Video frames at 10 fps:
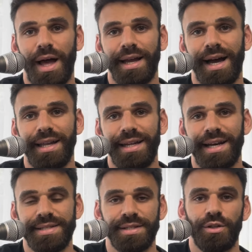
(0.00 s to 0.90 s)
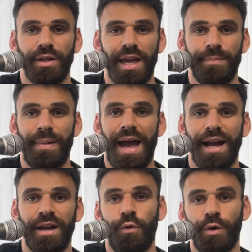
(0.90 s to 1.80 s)
I got a nice little
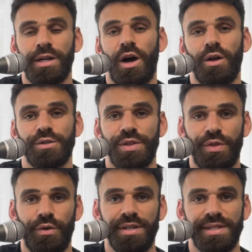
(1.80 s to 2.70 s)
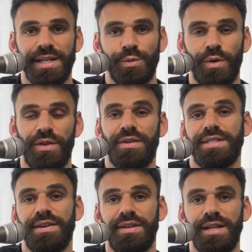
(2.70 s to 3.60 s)
kickback, $40.30 worth of a
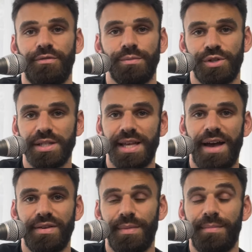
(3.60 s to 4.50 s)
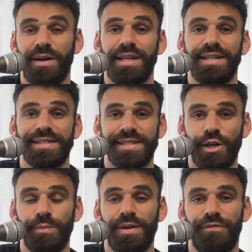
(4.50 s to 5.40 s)
dividend from just having my money in a
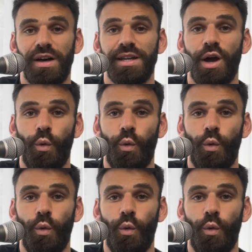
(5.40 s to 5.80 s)
settlement fund